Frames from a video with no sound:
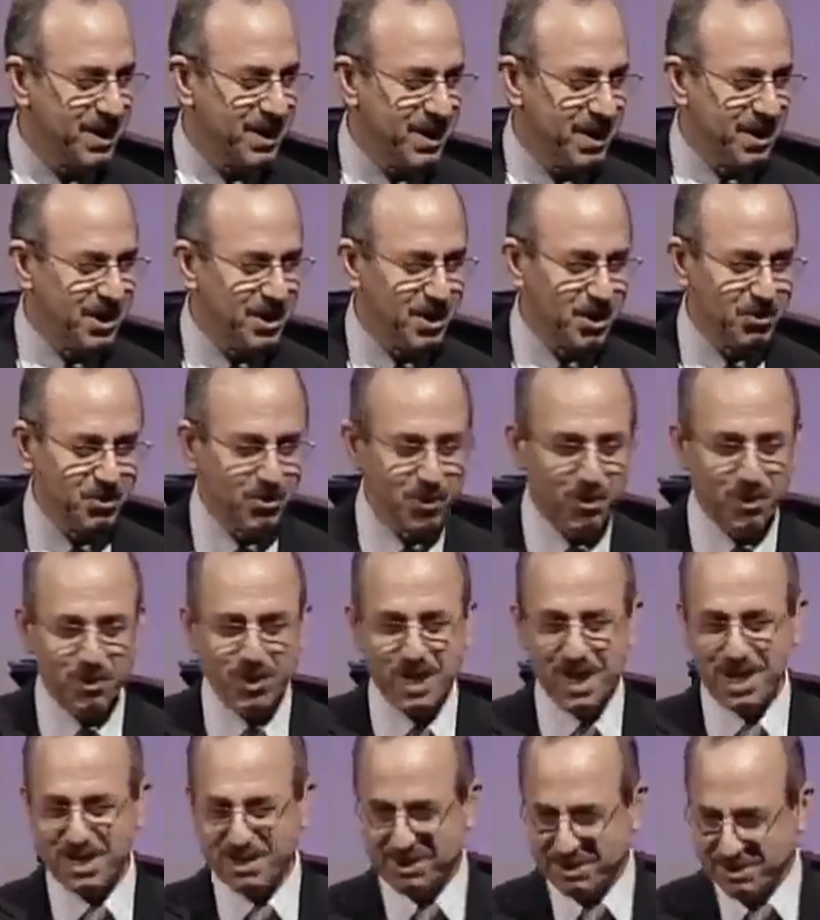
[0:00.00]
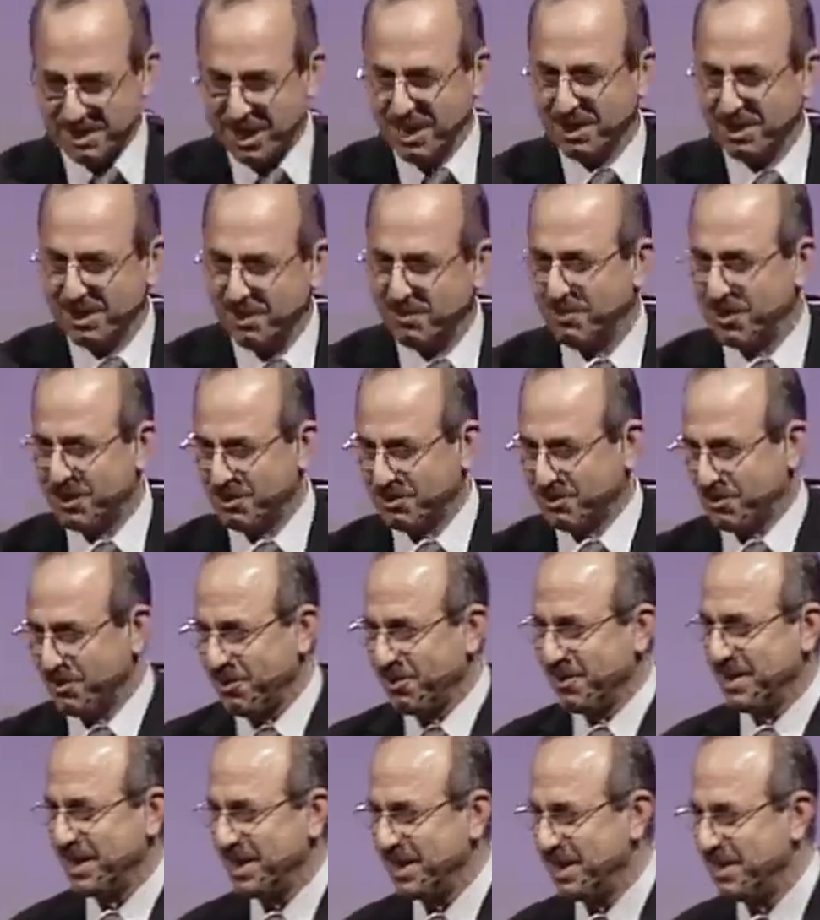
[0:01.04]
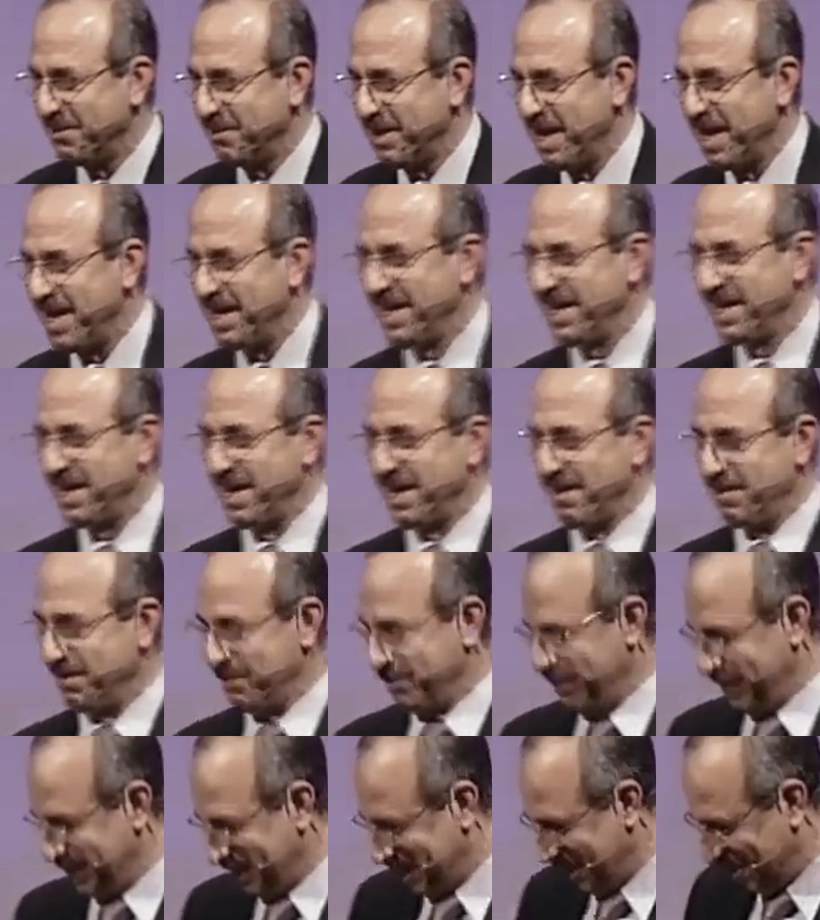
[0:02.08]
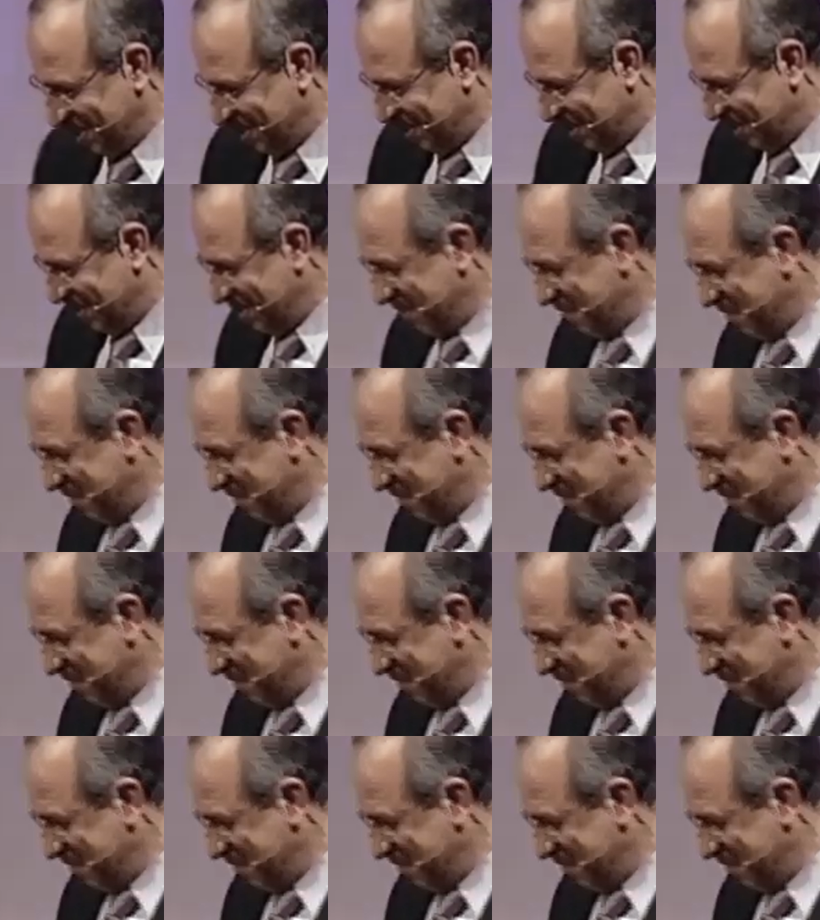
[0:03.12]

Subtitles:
in the war, and Saddam was calling Iranian government a Jew.